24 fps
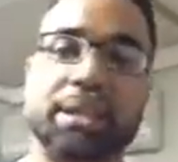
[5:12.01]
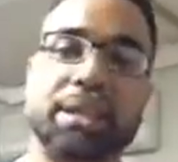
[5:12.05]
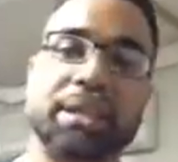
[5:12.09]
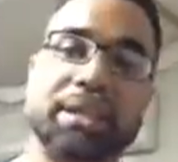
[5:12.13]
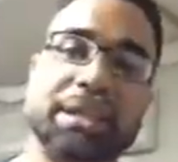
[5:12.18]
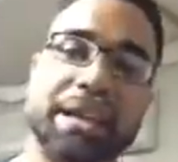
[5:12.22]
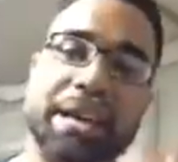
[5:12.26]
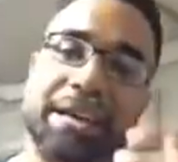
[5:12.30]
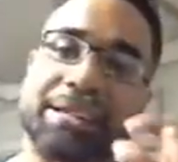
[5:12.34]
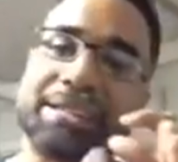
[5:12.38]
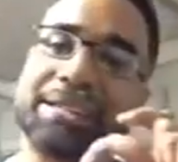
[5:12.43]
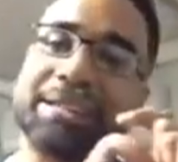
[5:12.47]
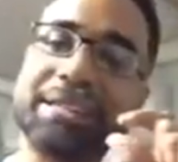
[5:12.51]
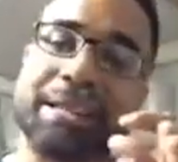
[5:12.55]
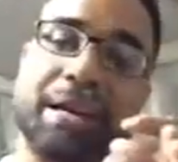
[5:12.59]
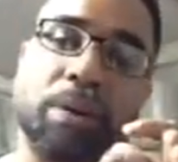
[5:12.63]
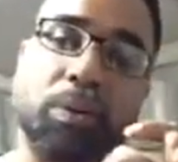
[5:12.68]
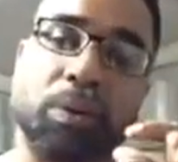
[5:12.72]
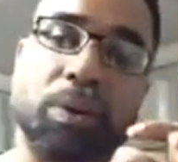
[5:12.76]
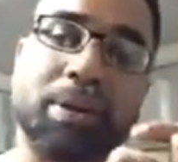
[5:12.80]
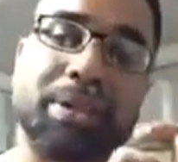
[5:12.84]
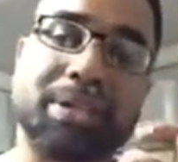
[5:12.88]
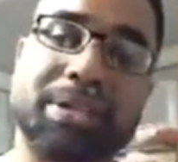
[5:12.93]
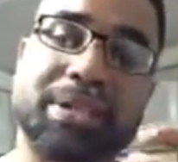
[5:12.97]
And locked in that
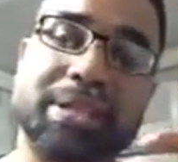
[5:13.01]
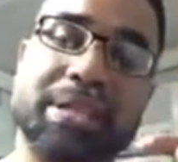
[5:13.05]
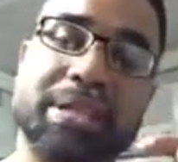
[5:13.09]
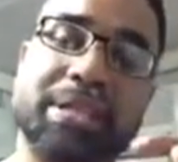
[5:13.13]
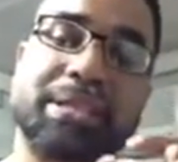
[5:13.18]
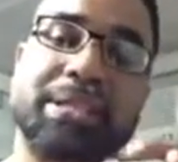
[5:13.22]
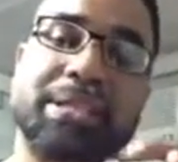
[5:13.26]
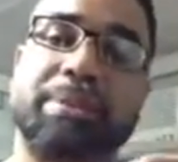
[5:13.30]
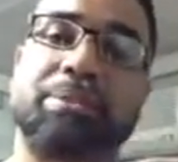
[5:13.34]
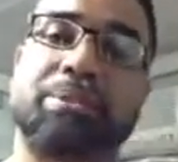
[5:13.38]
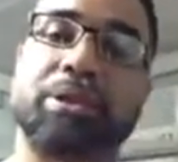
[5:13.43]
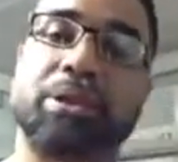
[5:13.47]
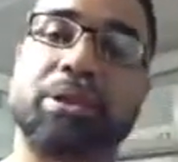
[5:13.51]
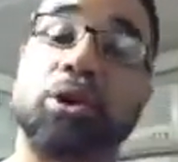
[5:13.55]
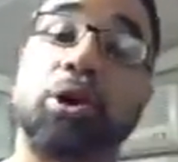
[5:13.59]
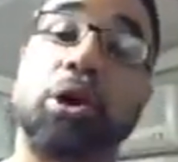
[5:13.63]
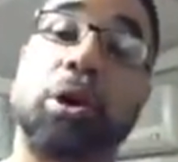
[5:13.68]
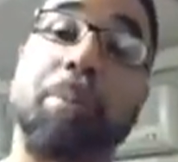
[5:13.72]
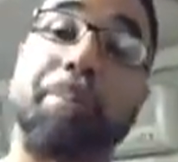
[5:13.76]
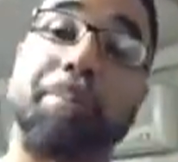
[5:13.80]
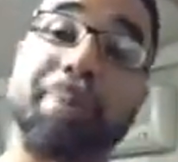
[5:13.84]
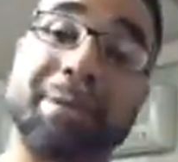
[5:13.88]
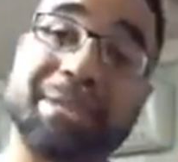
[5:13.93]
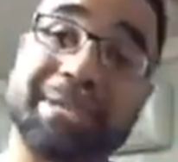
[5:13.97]
one seed is something
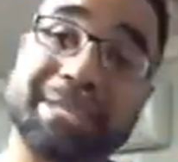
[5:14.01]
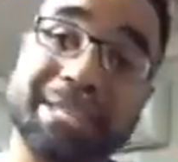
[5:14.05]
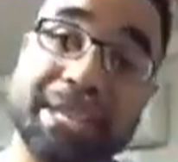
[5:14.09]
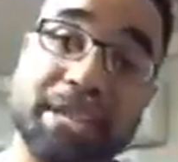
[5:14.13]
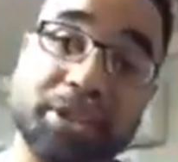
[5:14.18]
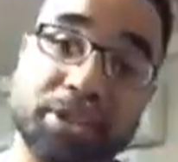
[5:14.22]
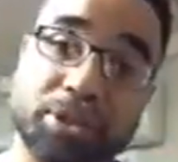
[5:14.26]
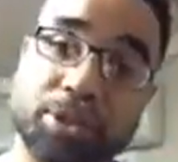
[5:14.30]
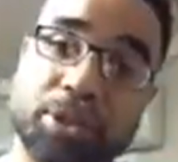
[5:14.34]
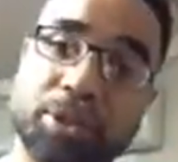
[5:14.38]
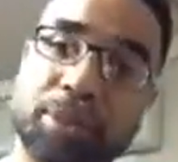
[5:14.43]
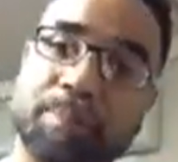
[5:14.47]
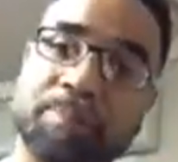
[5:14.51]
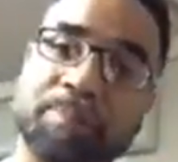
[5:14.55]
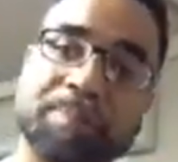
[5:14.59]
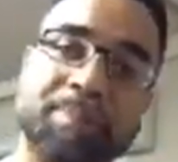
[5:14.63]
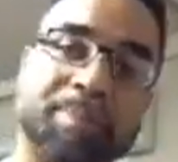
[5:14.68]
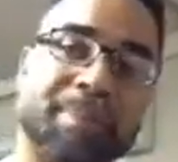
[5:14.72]
called potential.